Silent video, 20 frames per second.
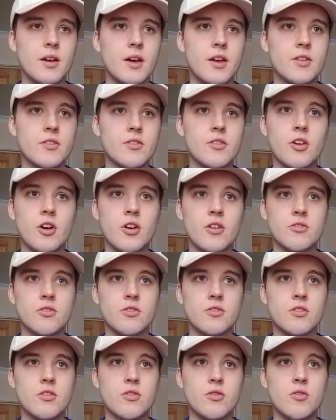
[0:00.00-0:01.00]
It just goes
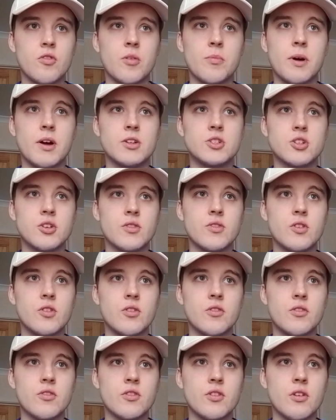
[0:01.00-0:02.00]
on to talk about John
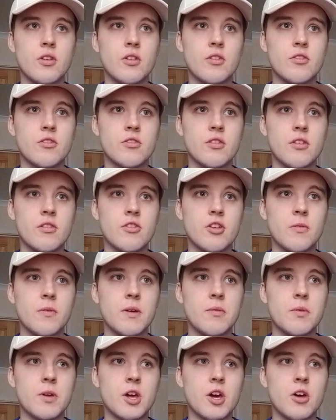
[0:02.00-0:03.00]
Eustace. So
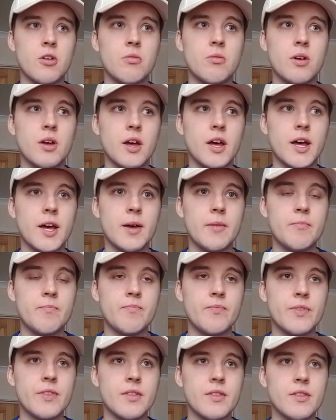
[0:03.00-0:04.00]
here we go.
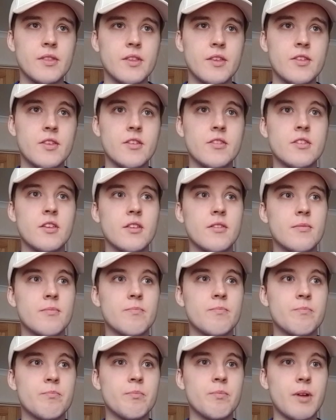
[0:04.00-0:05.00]
These are the
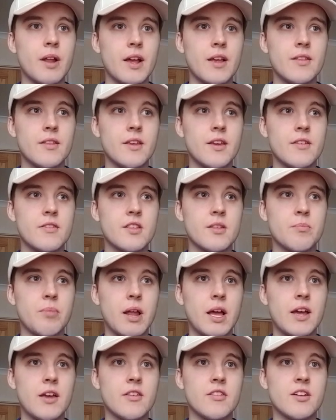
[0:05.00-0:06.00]
players
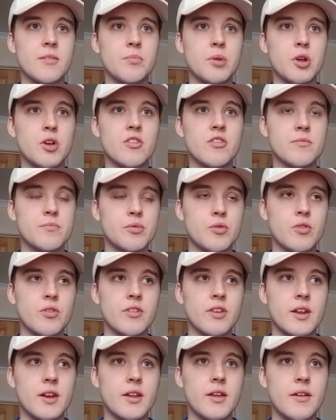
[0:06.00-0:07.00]
that Blues have
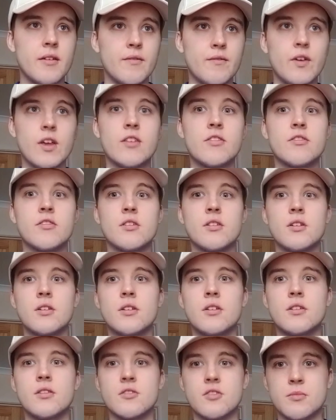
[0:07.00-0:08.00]
brought in this
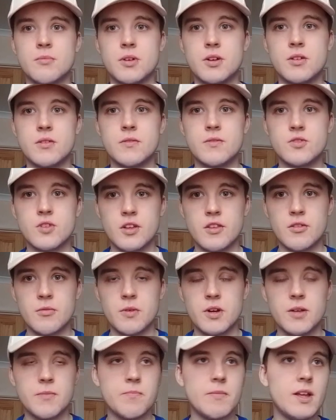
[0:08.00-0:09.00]
summer transfer
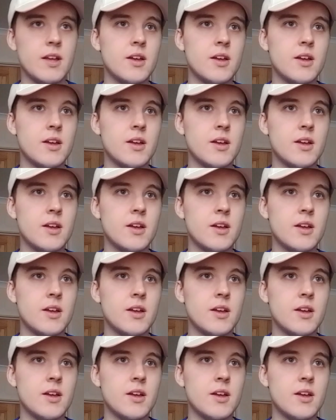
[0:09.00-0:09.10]
window.